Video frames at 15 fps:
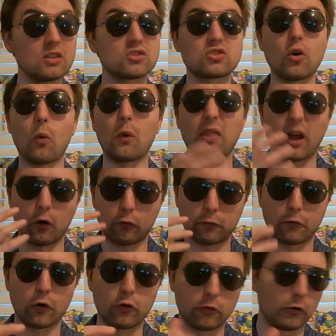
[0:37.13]
So without
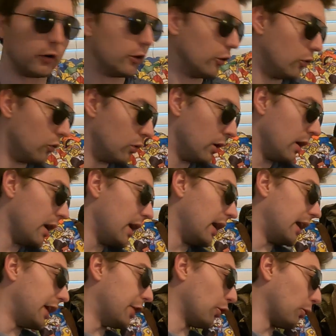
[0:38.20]
further ado,
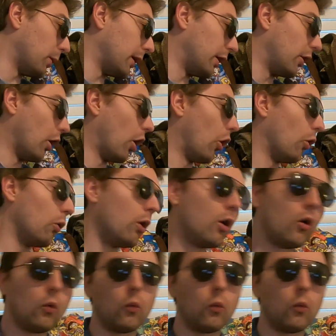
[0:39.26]
here we go